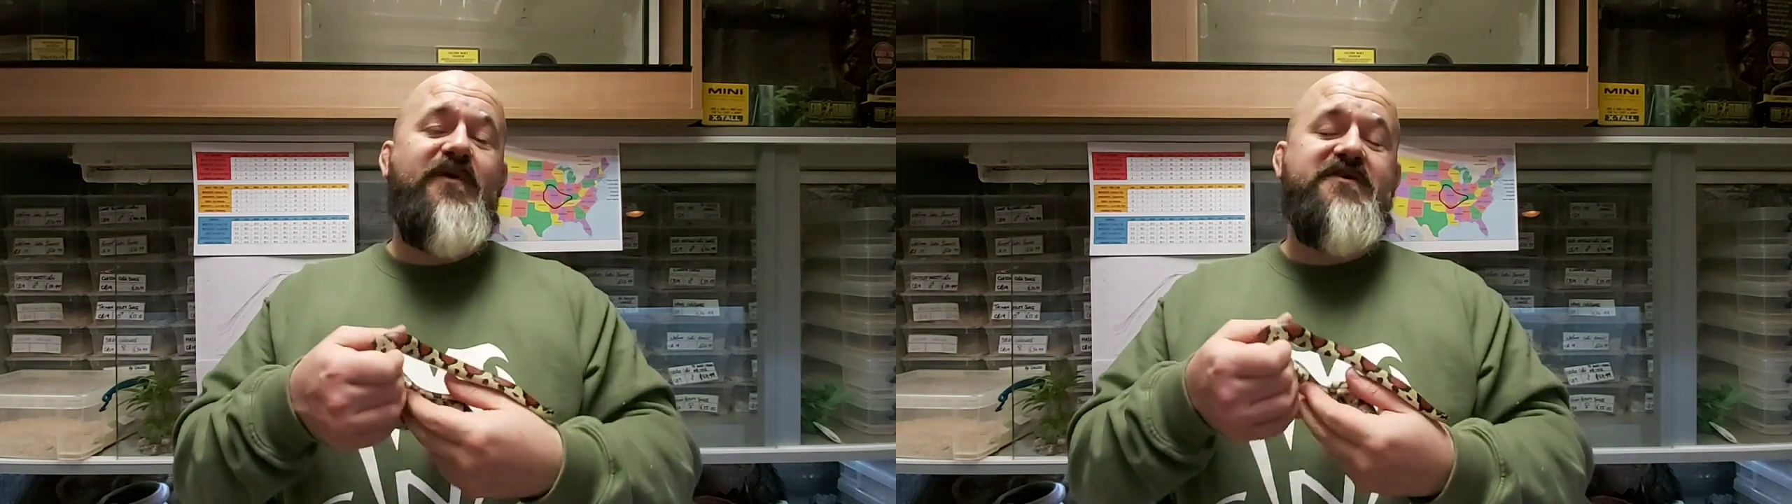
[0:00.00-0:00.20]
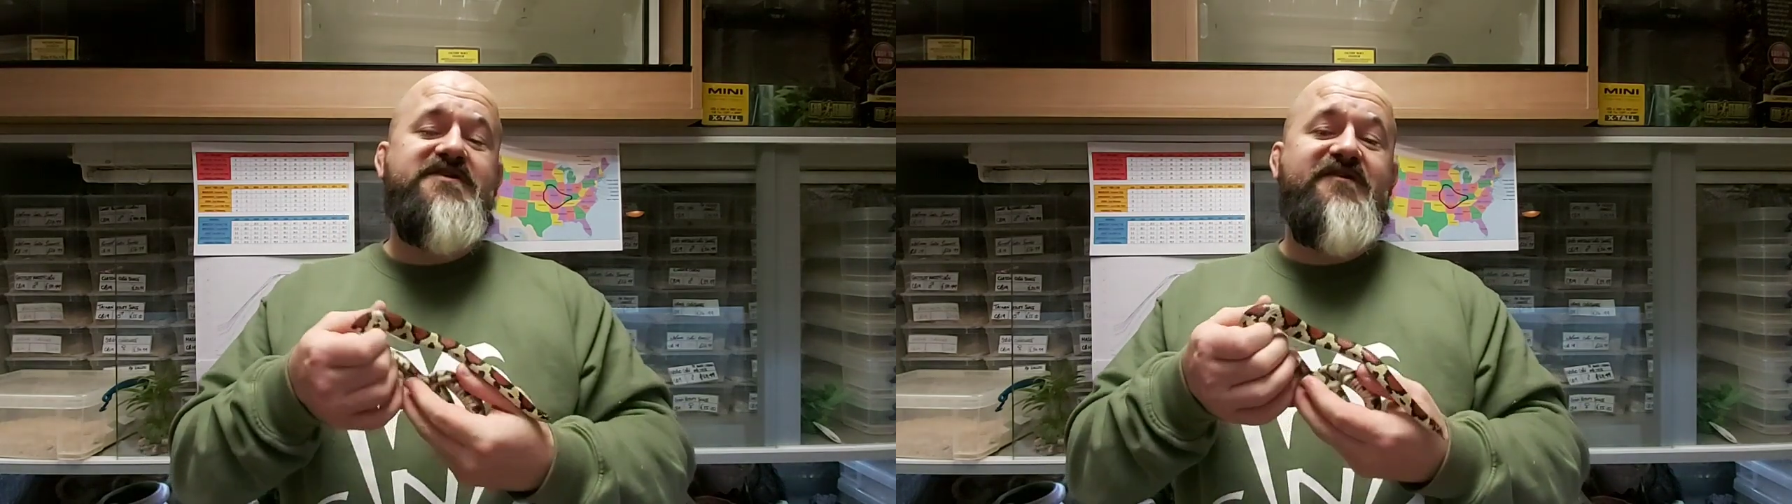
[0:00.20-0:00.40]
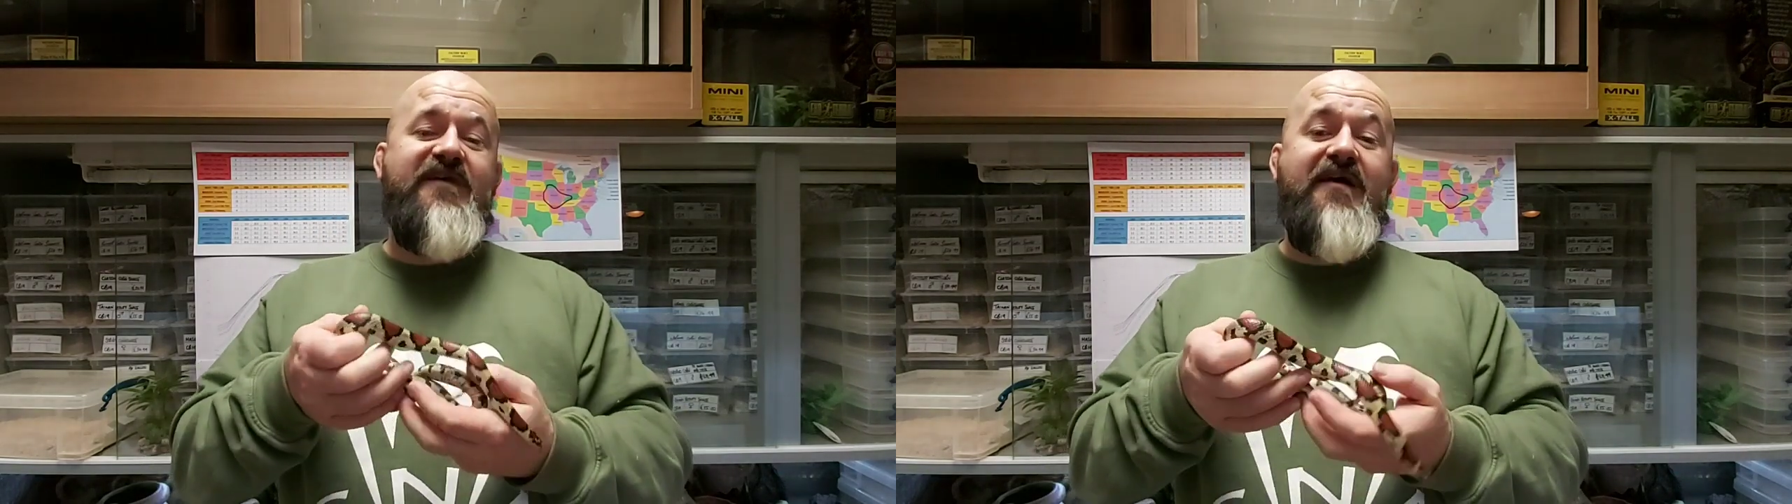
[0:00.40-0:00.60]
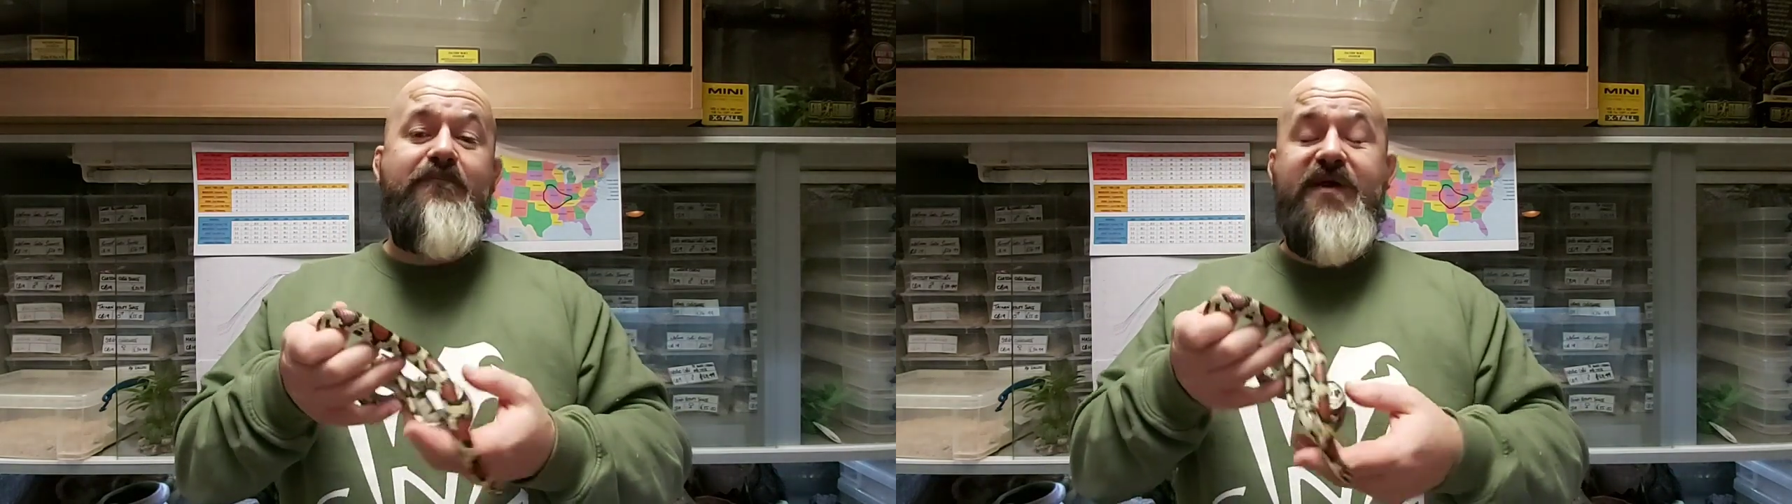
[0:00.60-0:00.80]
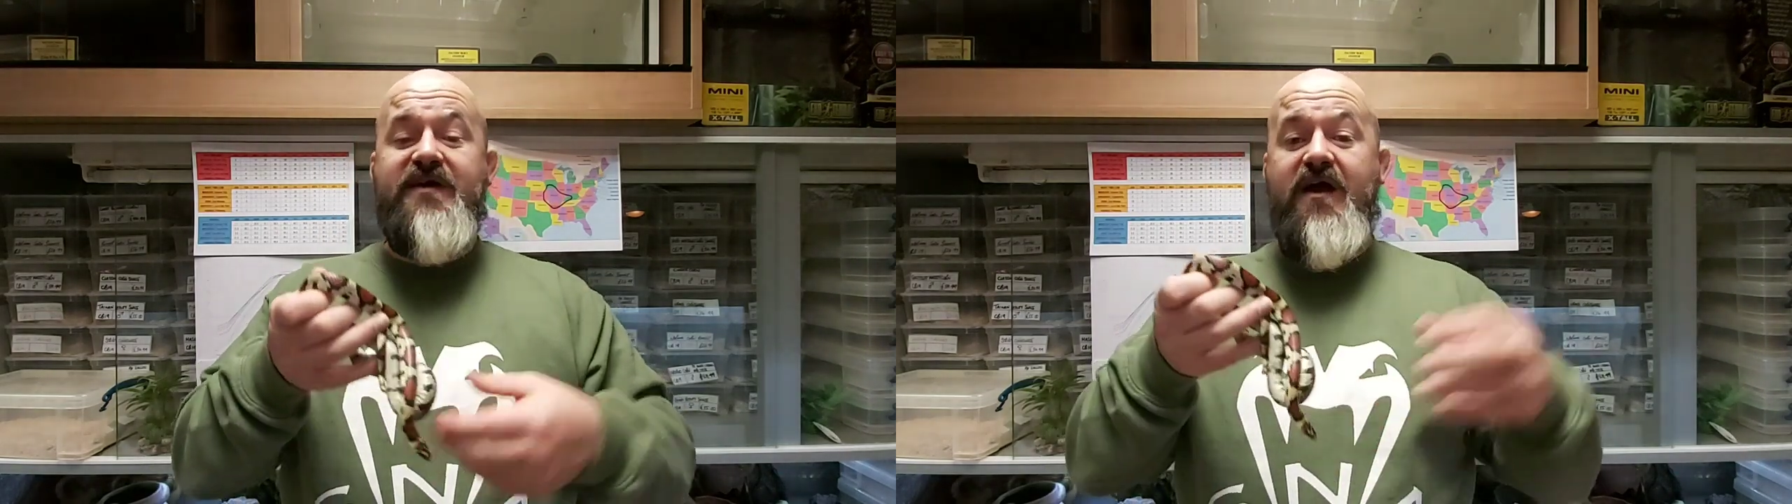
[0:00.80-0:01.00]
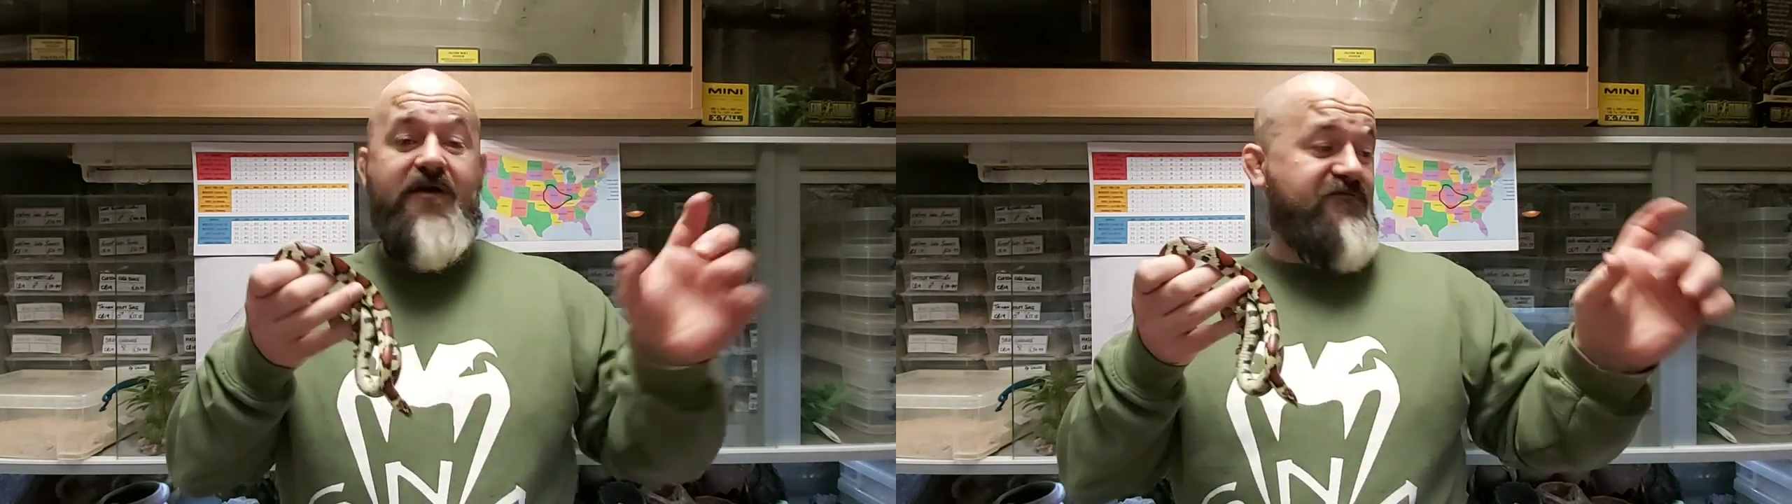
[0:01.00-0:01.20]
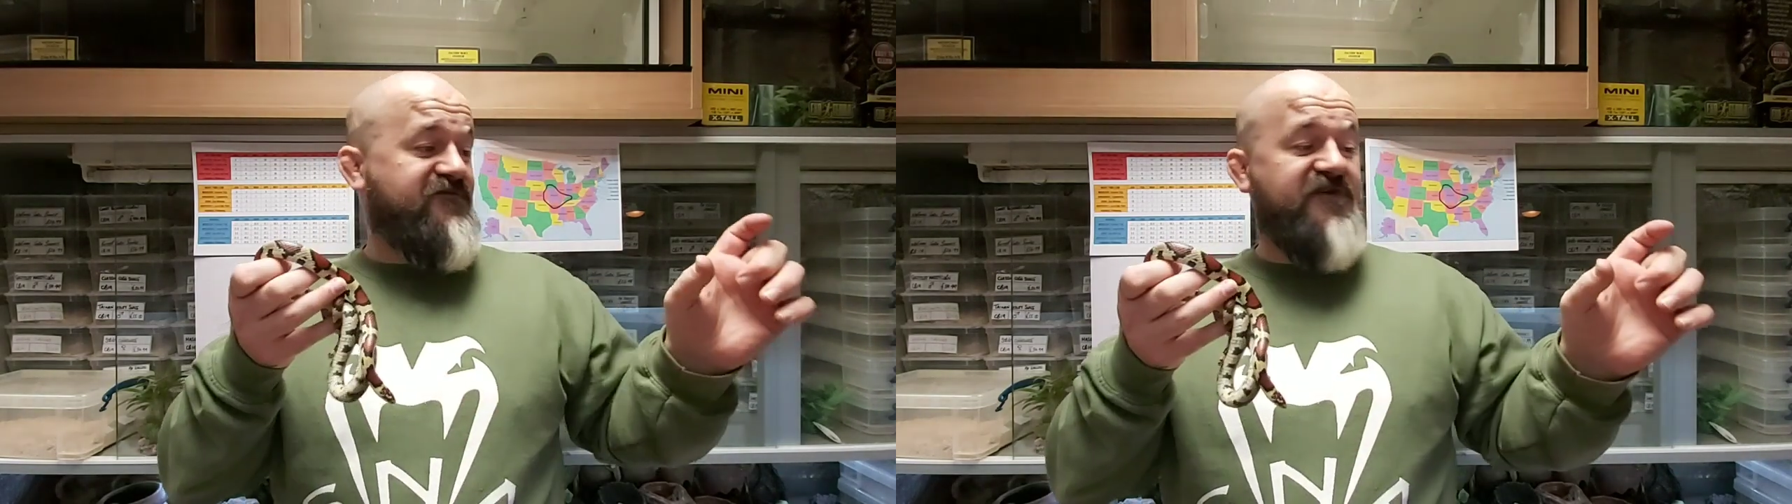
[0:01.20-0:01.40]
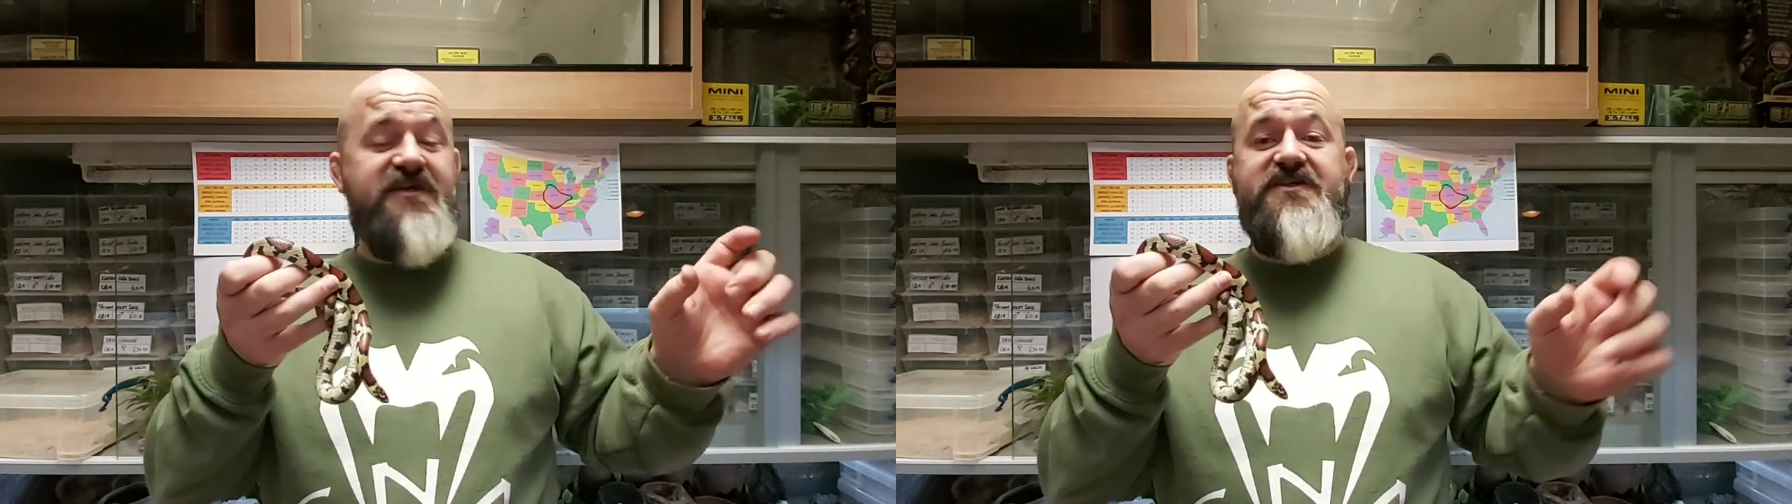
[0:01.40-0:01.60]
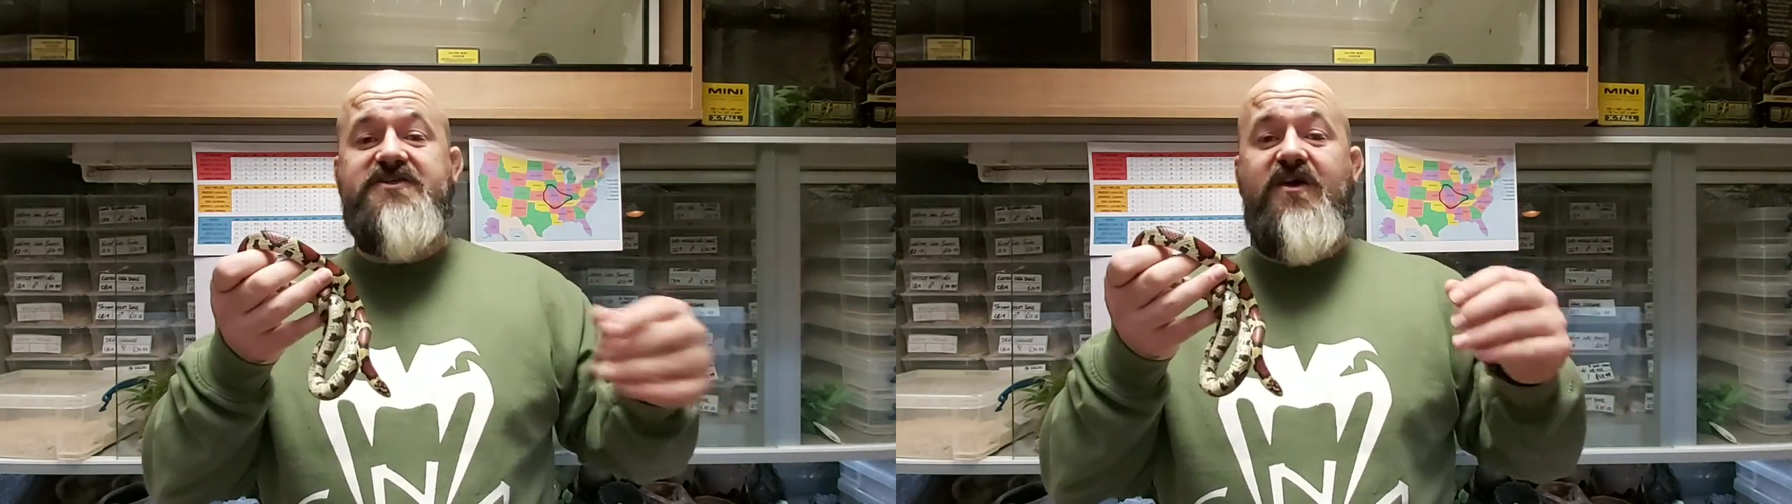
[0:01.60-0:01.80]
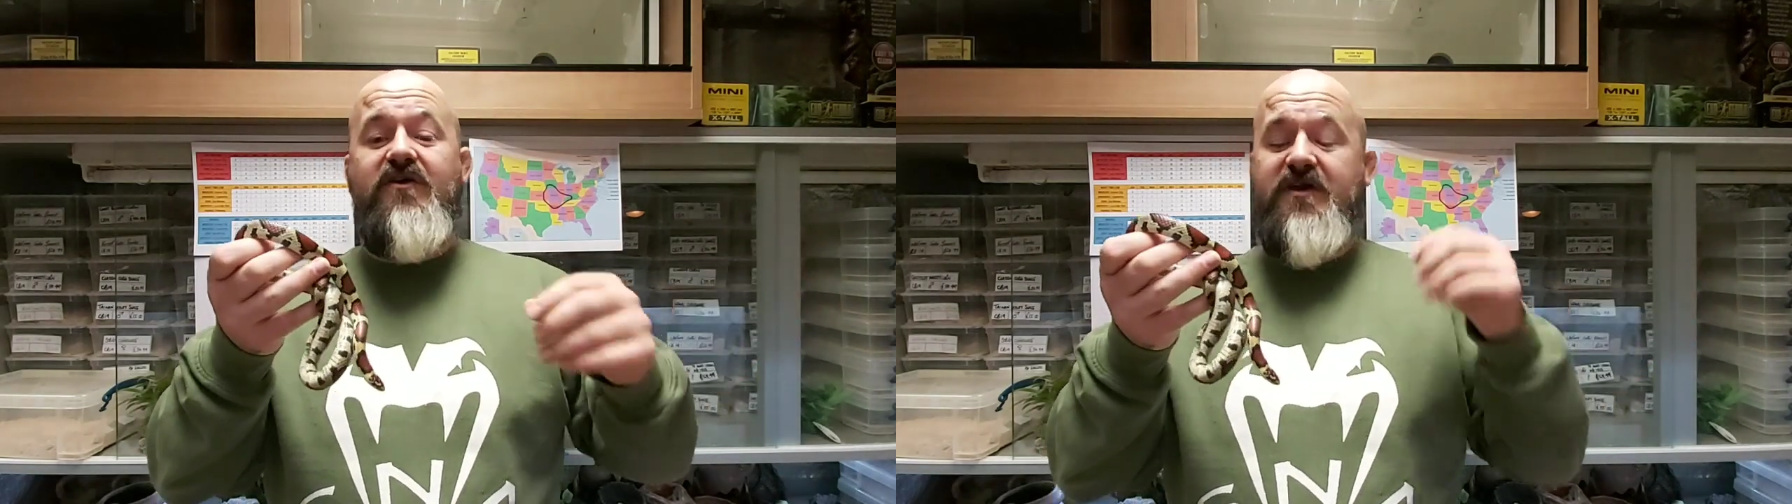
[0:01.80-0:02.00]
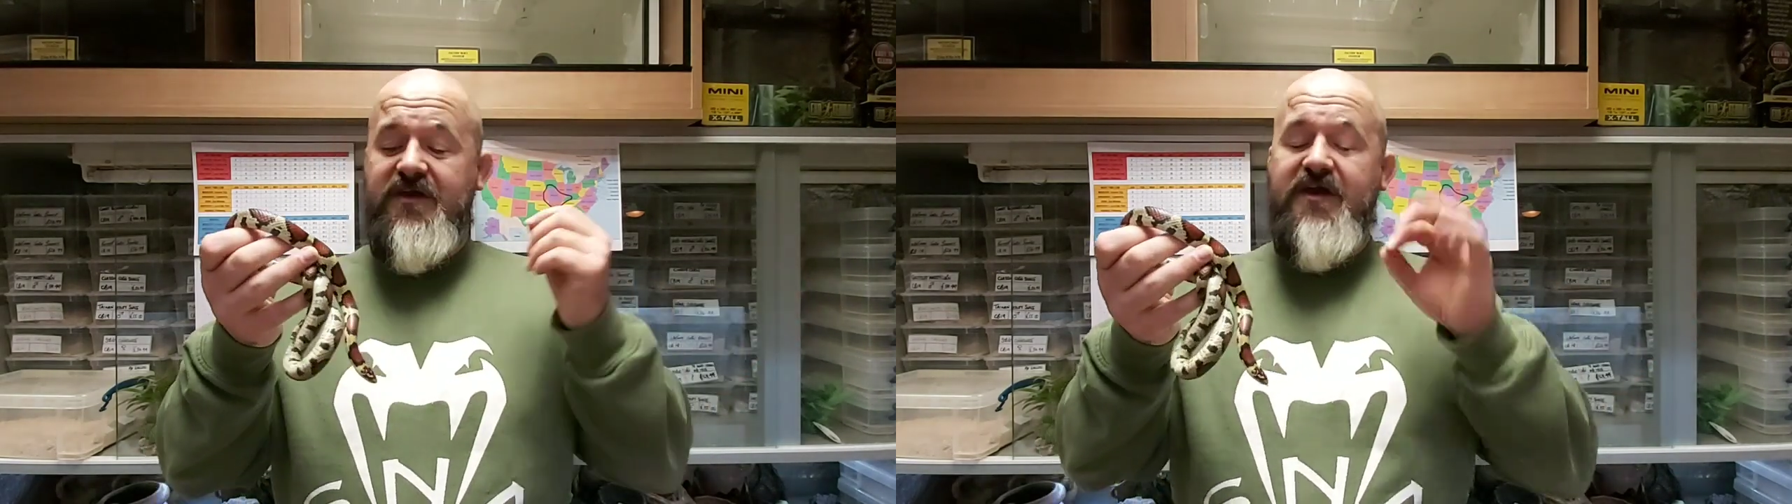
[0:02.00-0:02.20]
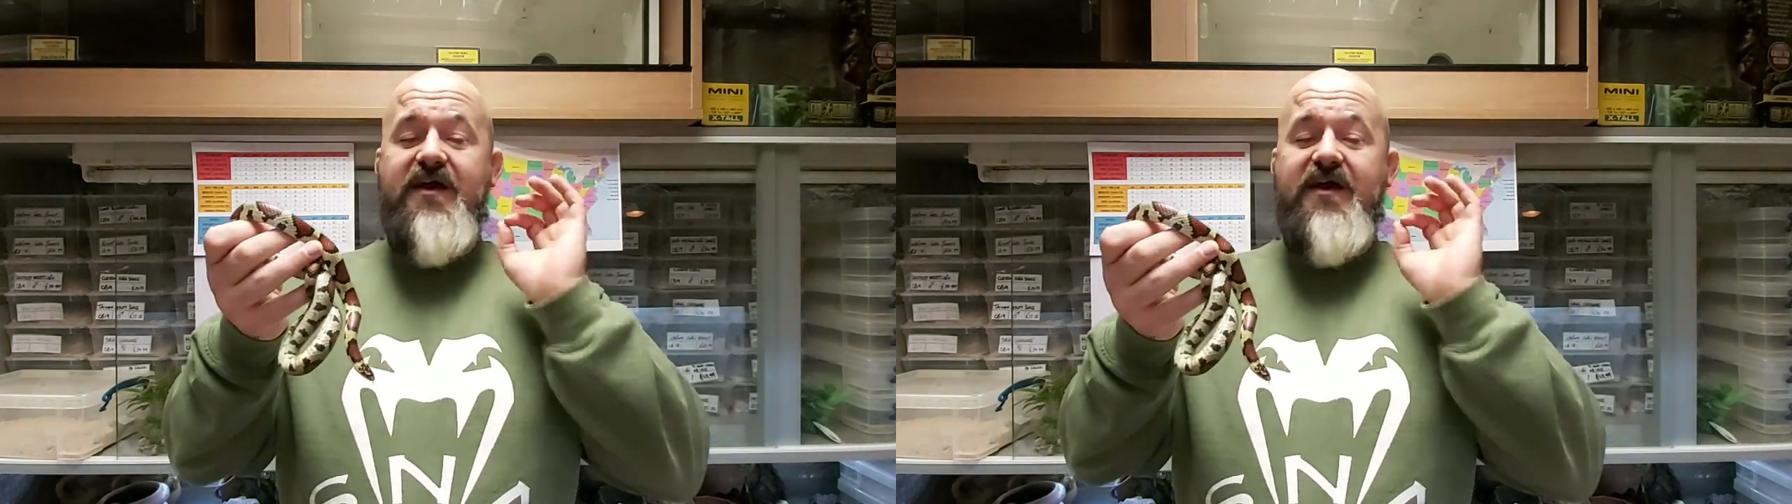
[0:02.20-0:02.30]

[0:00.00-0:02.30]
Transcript: bodies of our bigger feeder stock